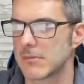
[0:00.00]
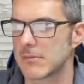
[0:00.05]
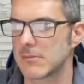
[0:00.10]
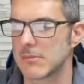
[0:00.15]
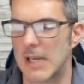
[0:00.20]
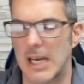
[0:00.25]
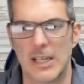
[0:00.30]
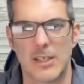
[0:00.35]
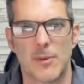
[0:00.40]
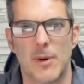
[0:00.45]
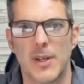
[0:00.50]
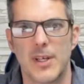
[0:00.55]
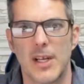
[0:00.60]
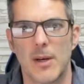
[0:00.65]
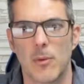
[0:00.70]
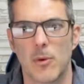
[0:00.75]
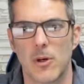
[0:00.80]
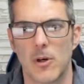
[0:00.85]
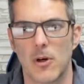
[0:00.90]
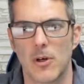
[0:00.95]
How do I
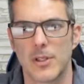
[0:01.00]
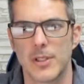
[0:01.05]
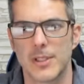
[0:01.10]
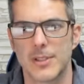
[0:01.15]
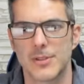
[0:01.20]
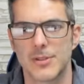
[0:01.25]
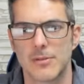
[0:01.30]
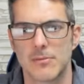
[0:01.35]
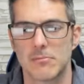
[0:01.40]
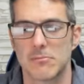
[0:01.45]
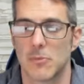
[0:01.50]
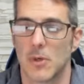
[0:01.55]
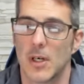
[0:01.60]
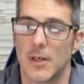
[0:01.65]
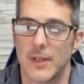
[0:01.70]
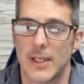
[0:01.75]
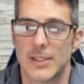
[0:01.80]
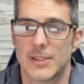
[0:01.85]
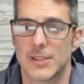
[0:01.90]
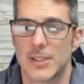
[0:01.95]
network all this? Well,
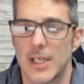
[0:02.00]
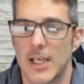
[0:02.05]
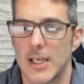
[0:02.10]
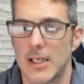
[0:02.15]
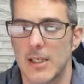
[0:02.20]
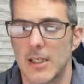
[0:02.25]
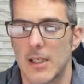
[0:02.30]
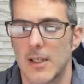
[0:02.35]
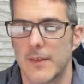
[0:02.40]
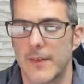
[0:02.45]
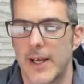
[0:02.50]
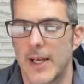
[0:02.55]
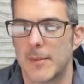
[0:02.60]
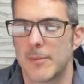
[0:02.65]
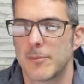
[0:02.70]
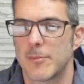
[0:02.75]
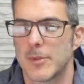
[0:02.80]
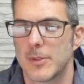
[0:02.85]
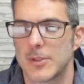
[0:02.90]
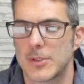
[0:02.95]
that
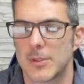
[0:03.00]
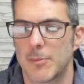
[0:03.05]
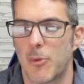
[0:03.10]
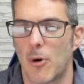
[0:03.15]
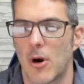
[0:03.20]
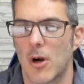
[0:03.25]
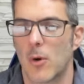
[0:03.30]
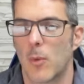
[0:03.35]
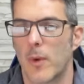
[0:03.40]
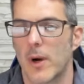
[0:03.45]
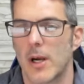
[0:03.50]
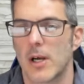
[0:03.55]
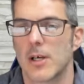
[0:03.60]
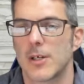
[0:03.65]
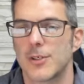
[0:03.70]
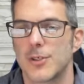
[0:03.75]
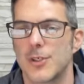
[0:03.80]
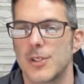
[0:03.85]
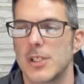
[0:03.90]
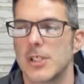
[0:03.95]
is the part where
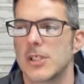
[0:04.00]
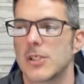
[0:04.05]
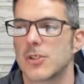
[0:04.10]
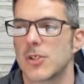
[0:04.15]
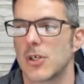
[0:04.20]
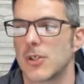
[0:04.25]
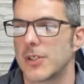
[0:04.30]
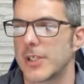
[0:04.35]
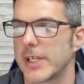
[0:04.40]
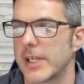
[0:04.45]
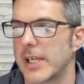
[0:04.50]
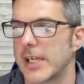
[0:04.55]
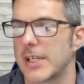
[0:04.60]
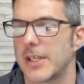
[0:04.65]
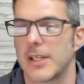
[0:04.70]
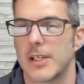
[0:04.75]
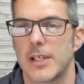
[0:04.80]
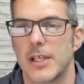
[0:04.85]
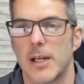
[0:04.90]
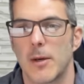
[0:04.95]
you need to start digging into
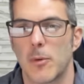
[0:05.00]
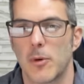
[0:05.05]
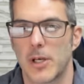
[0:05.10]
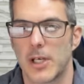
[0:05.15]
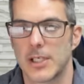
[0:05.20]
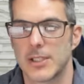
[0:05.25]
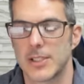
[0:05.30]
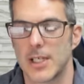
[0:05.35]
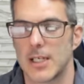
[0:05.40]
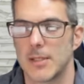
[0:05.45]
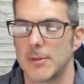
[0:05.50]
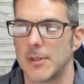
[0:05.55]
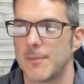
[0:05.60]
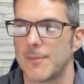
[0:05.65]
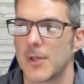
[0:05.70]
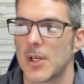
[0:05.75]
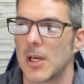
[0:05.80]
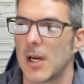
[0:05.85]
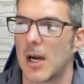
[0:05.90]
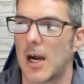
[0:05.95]
the networking side of it.
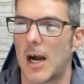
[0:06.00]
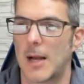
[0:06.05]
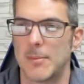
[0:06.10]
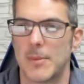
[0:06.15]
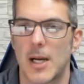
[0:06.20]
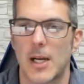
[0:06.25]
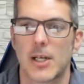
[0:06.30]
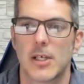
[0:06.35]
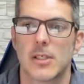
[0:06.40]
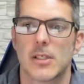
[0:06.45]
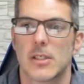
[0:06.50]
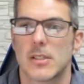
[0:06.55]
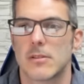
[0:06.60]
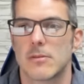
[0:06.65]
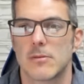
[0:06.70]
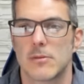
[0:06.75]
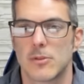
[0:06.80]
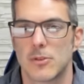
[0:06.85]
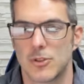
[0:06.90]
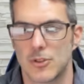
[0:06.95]
I'm not going to
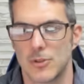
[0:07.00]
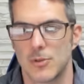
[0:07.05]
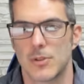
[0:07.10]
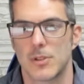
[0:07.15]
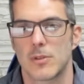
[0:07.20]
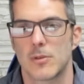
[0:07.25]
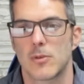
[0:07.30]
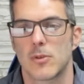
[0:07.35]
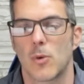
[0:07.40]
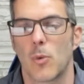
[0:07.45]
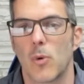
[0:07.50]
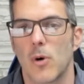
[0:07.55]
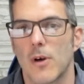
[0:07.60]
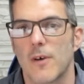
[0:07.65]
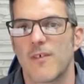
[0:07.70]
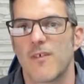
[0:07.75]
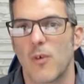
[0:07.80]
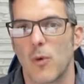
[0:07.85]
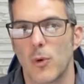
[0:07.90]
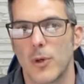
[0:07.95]
do the work
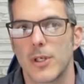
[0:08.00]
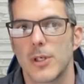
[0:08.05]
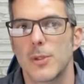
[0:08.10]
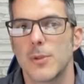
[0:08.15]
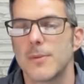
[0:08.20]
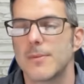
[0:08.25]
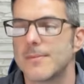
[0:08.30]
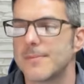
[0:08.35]
for you,